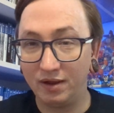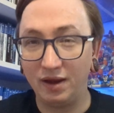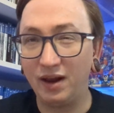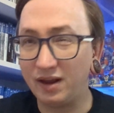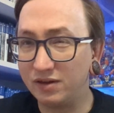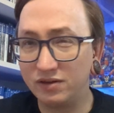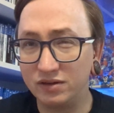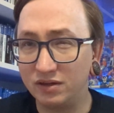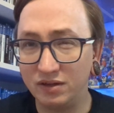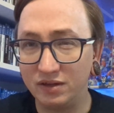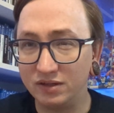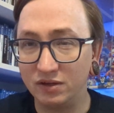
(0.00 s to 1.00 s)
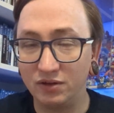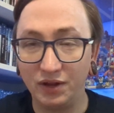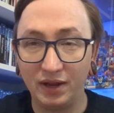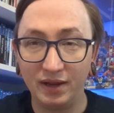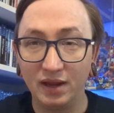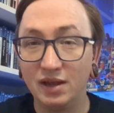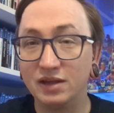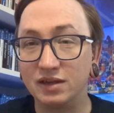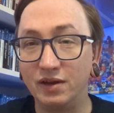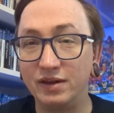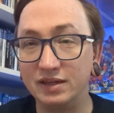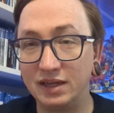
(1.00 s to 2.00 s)
and I could just do this all day.
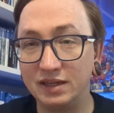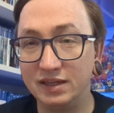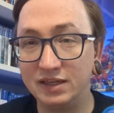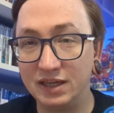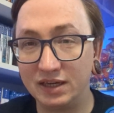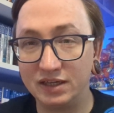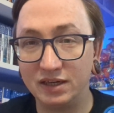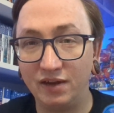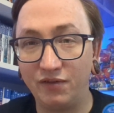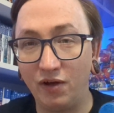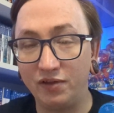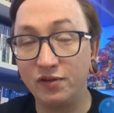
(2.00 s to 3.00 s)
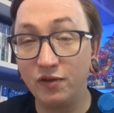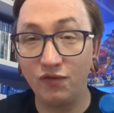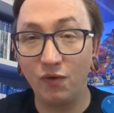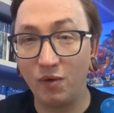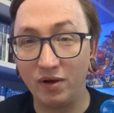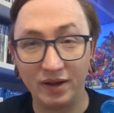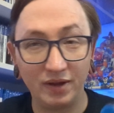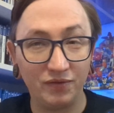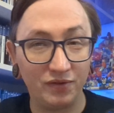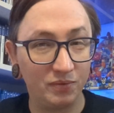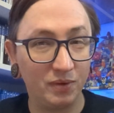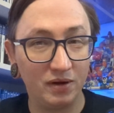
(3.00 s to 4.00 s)
So this is actually a 2-for-1
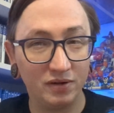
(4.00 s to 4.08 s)
gift as well,